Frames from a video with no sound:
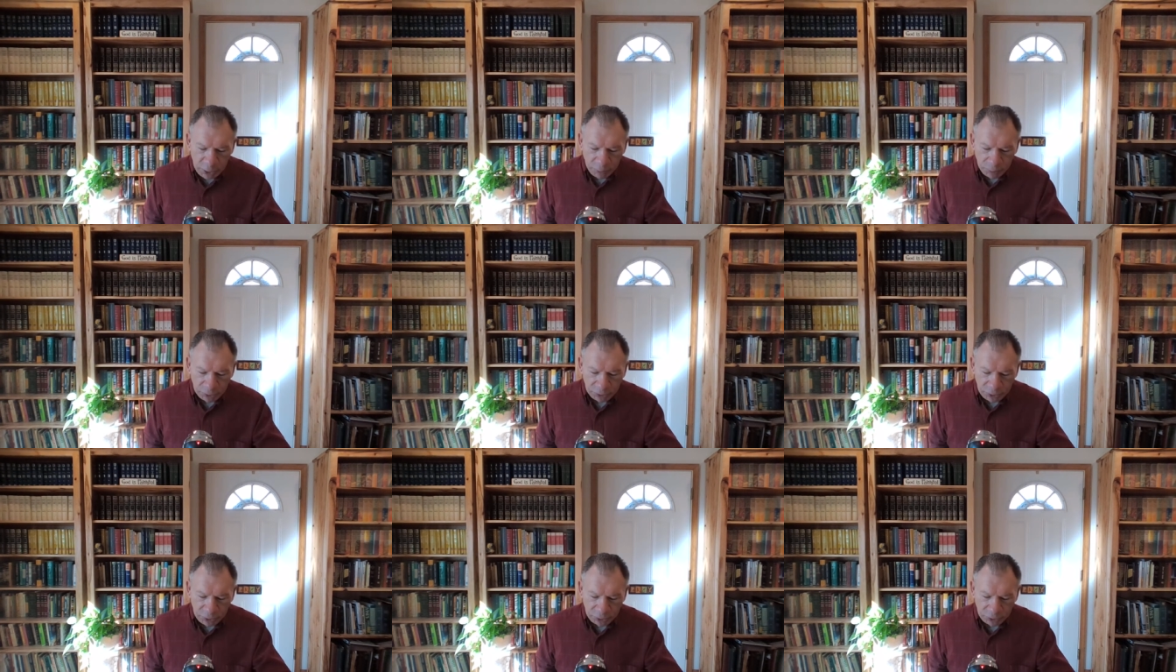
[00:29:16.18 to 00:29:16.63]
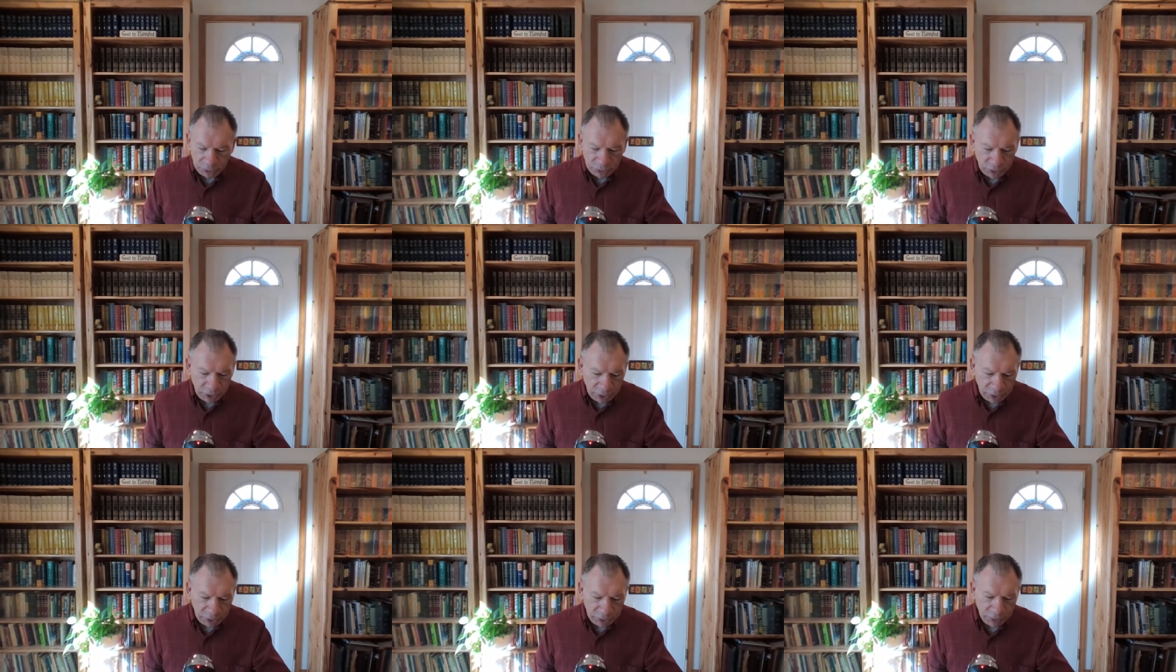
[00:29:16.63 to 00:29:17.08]
but the
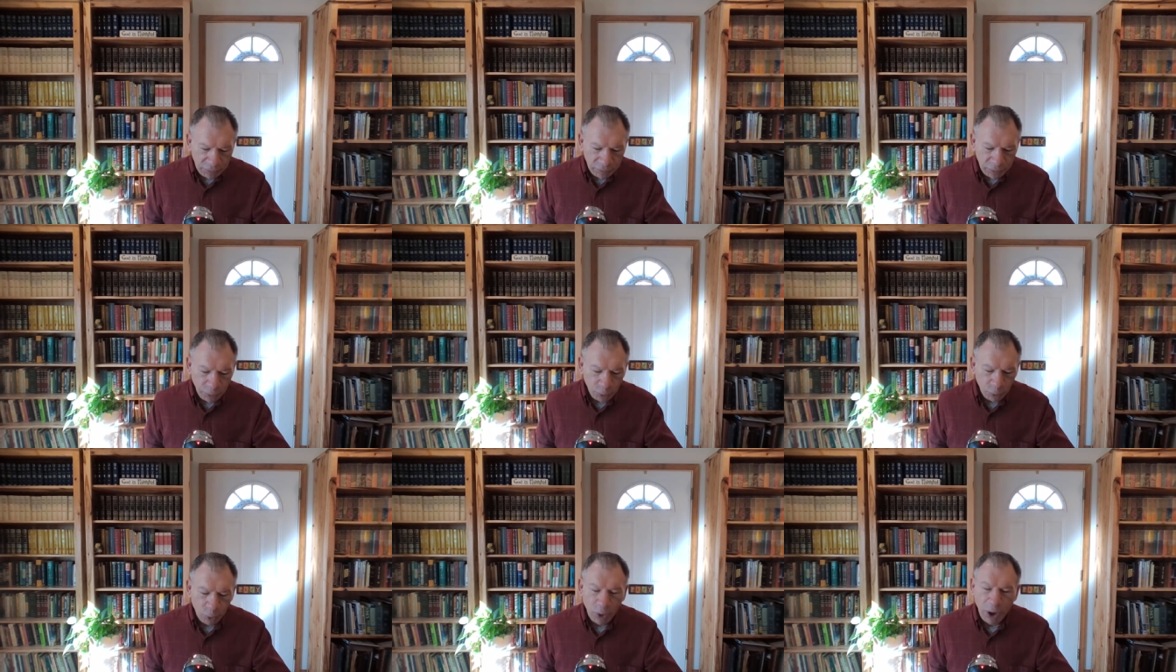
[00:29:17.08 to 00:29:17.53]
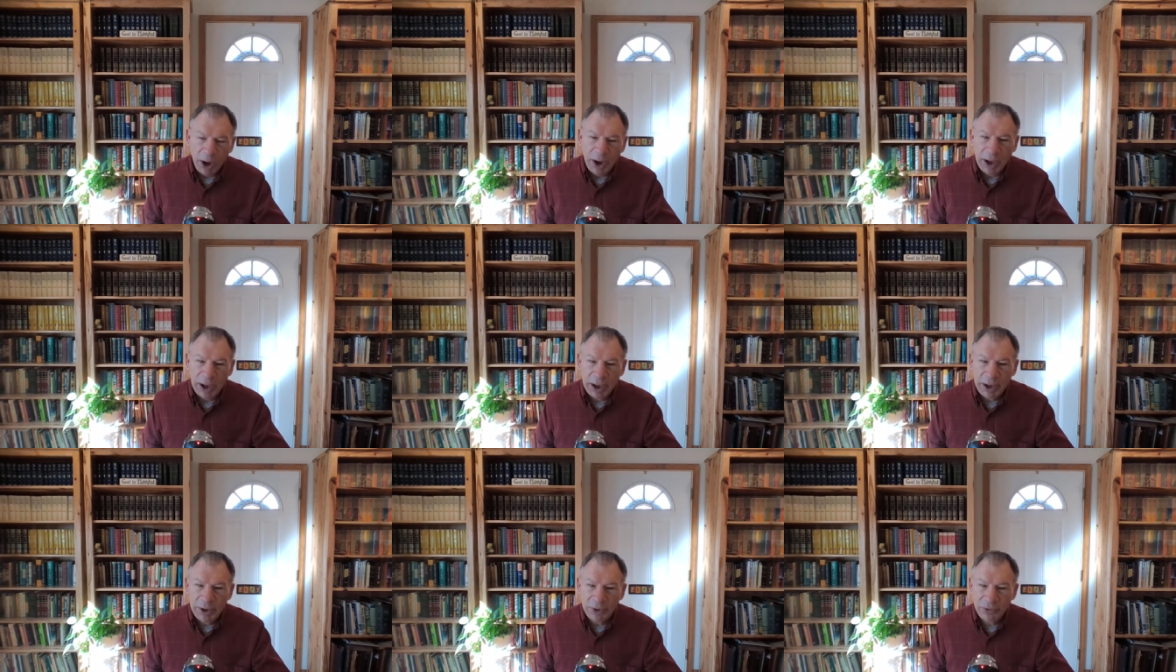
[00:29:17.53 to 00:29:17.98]
tongue of the
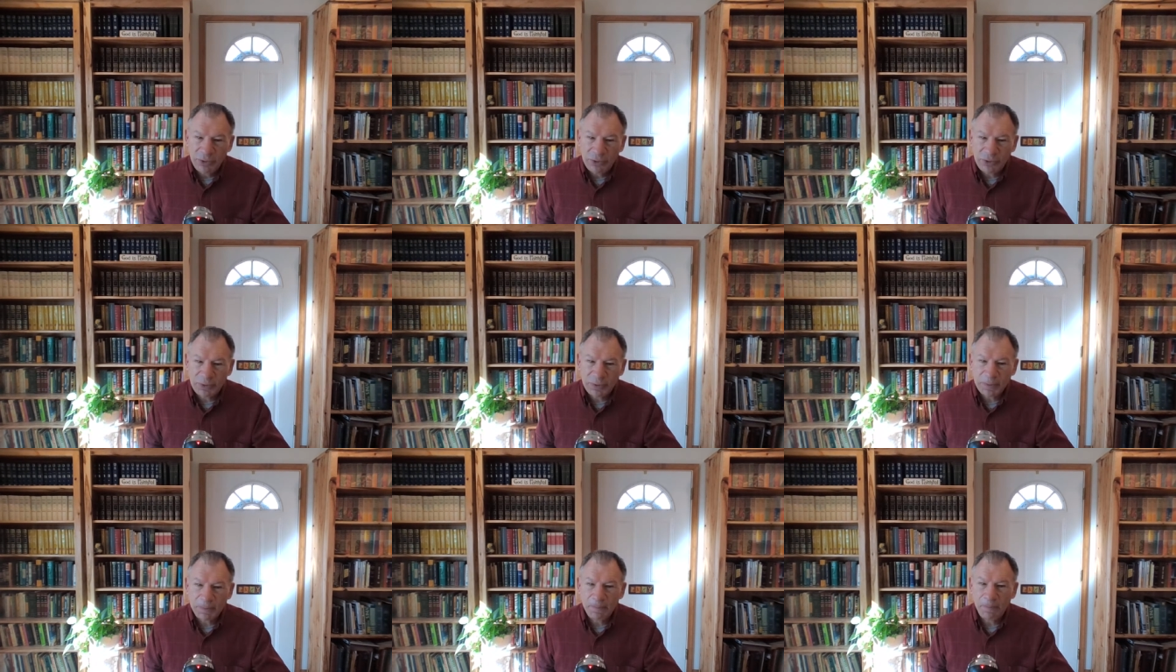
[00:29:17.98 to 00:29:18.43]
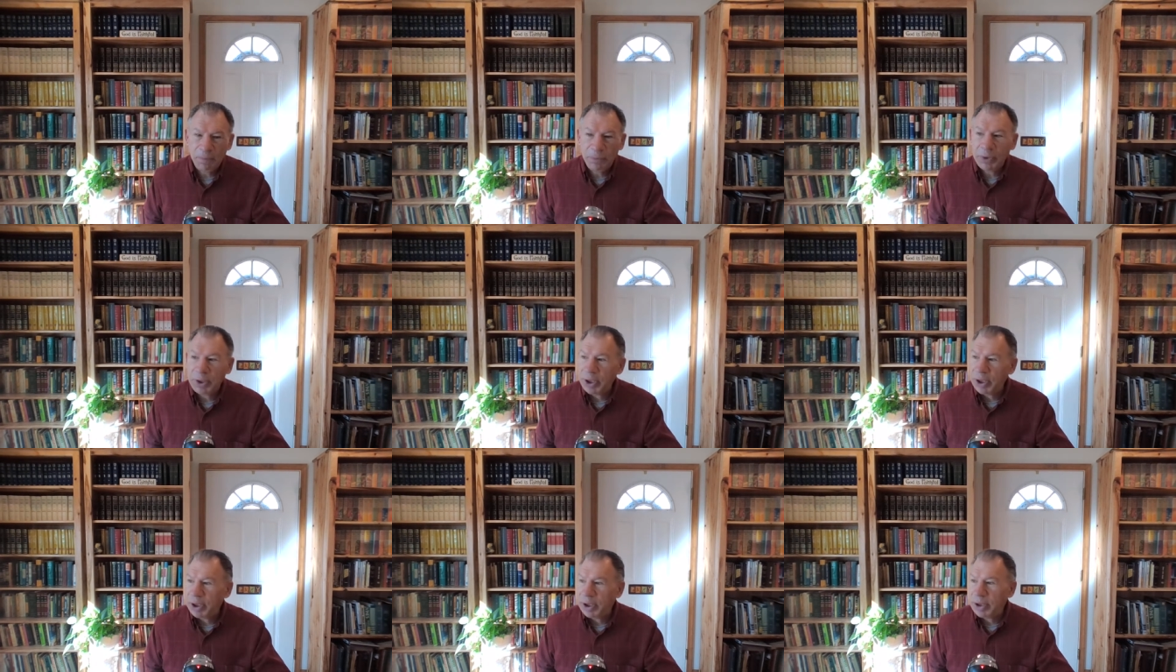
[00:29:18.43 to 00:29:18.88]
wise
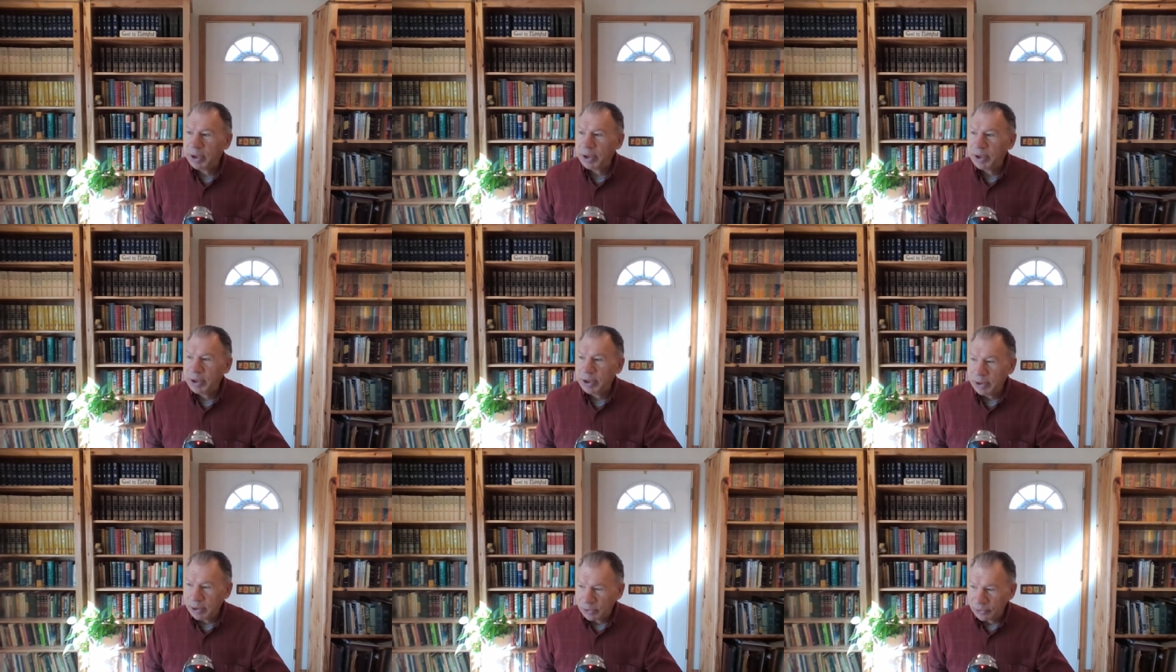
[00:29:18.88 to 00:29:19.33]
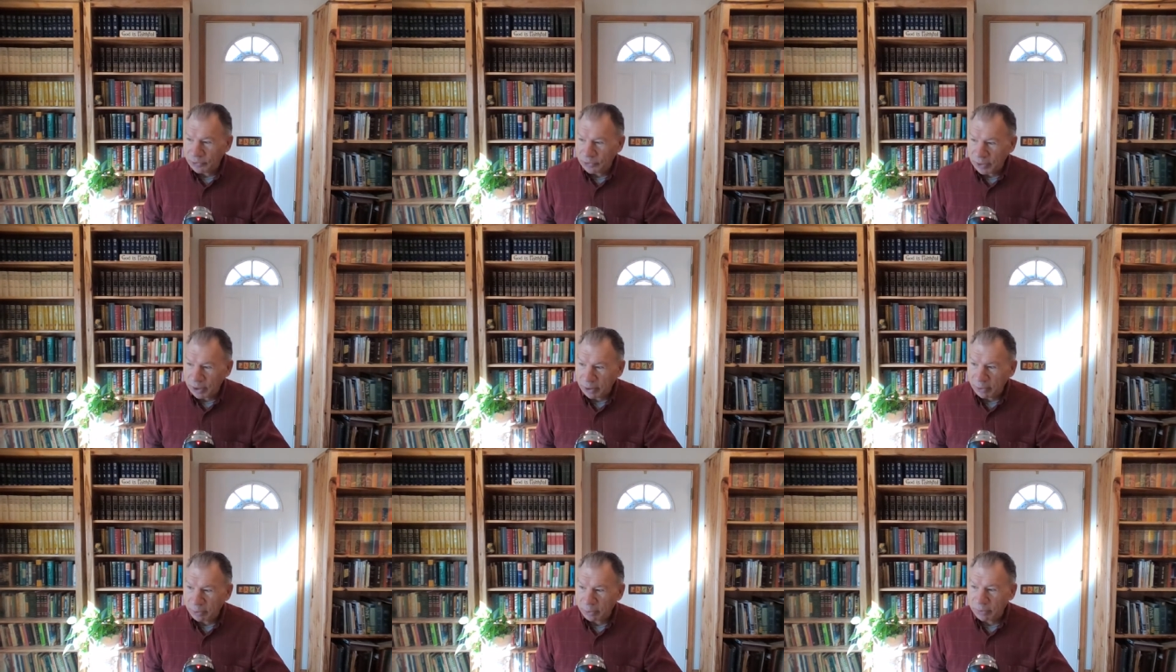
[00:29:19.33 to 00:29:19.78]

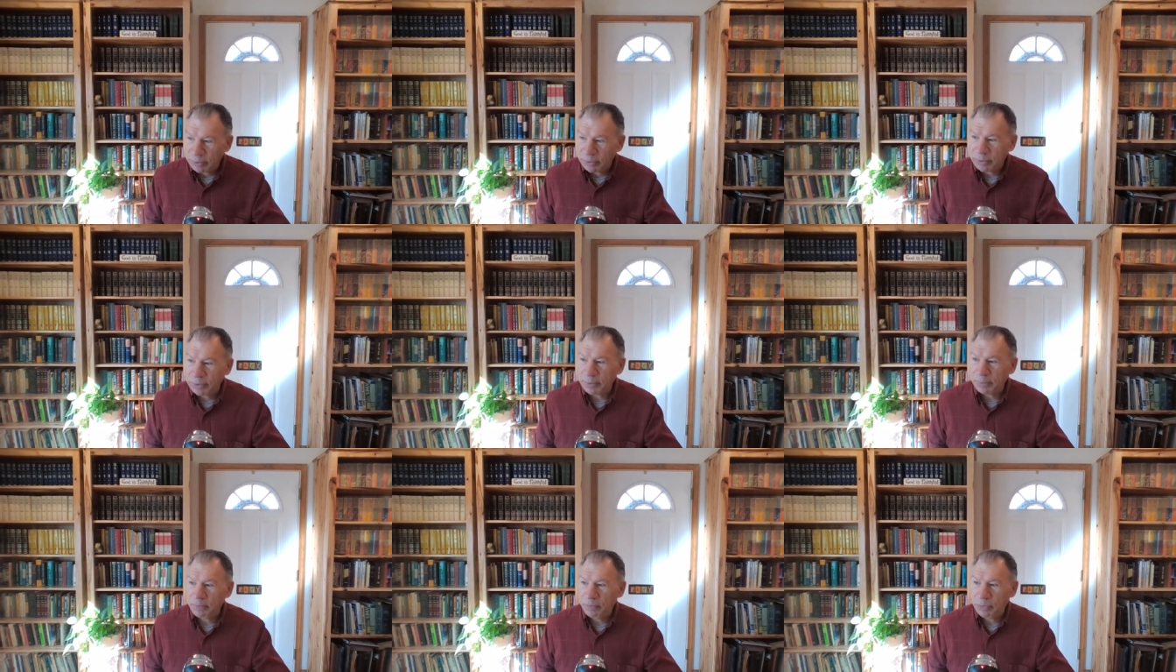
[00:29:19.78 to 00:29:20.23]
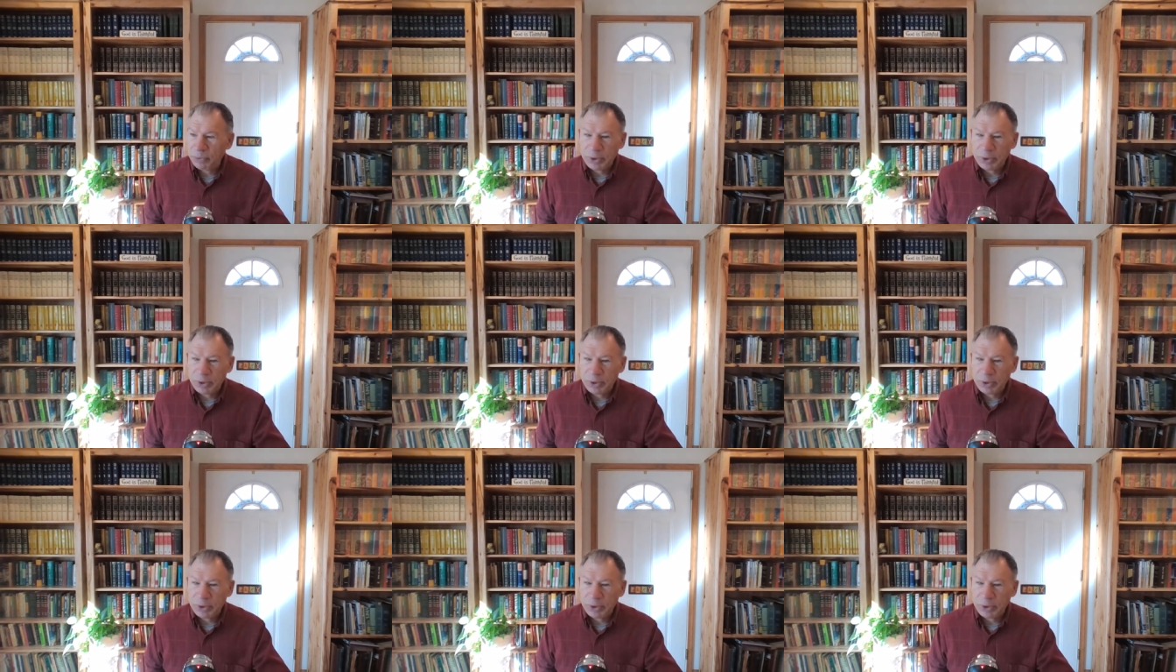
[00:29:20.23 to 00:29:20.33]
is health.